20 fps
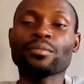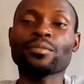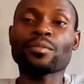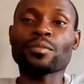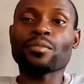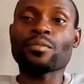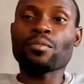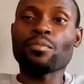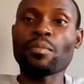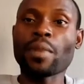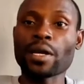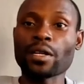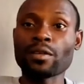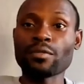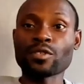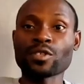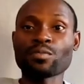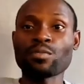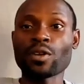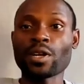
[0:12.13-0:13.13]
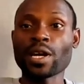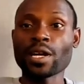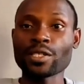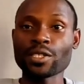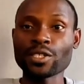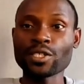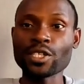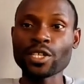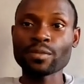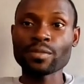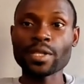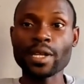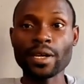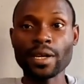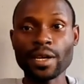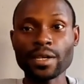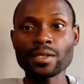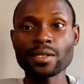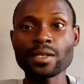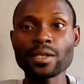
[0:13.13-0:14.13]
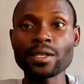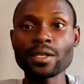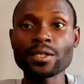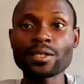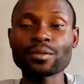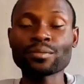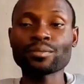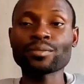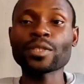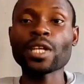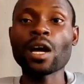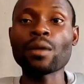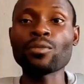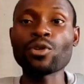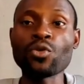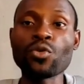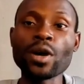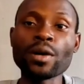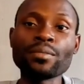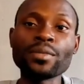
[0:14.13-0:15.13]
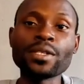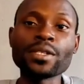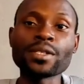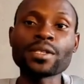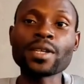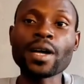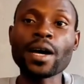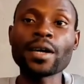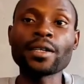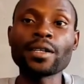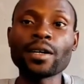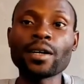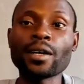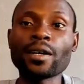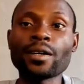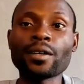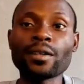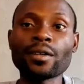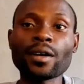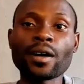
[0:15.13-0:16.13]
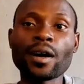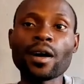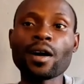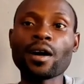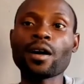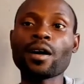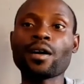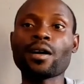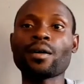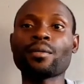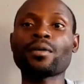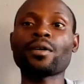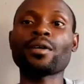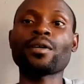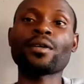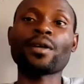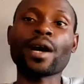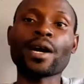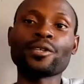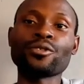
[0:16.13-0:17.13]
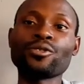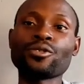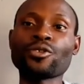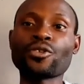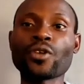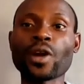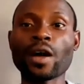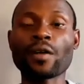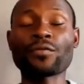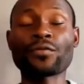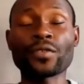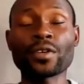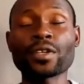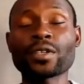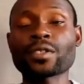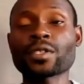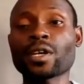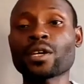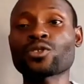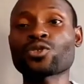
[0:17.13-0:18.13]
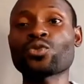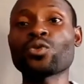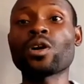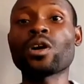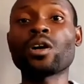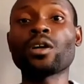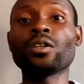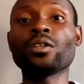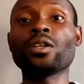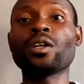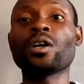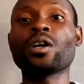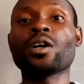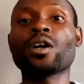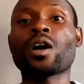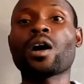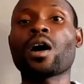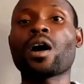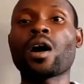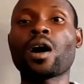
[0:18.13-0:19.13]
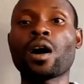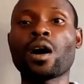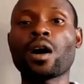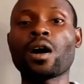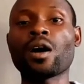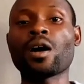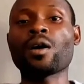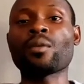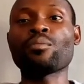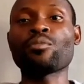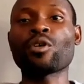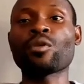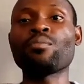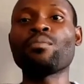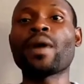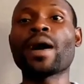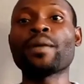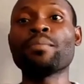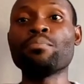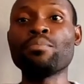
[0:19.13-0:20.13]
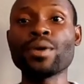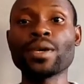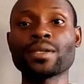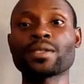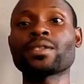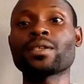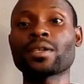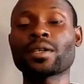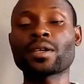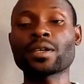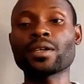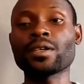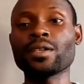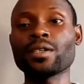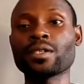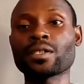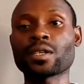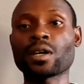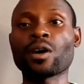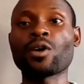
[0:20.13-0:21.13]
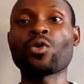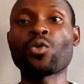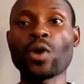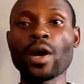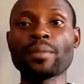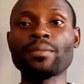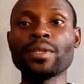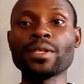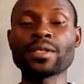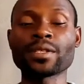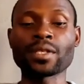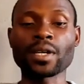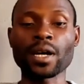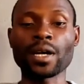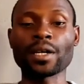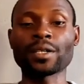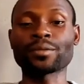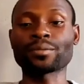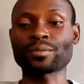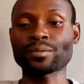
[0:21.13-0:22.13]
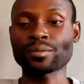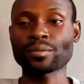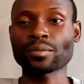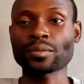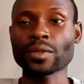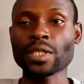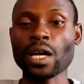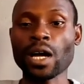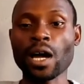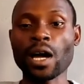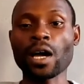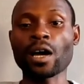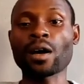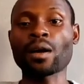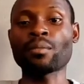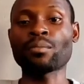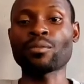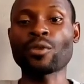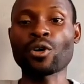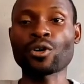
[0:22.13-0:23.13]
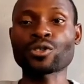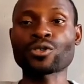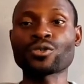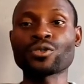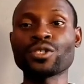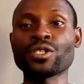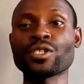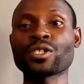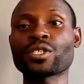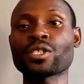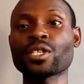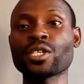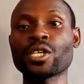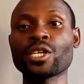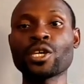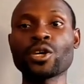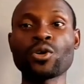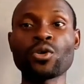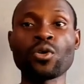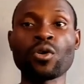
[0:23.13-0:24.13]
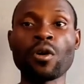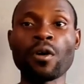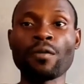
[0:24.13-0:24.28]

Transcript: my name is Bolaji James, like I said. I'm a web designer. I do graphics as well, but my basic is web design. I'm also the CEO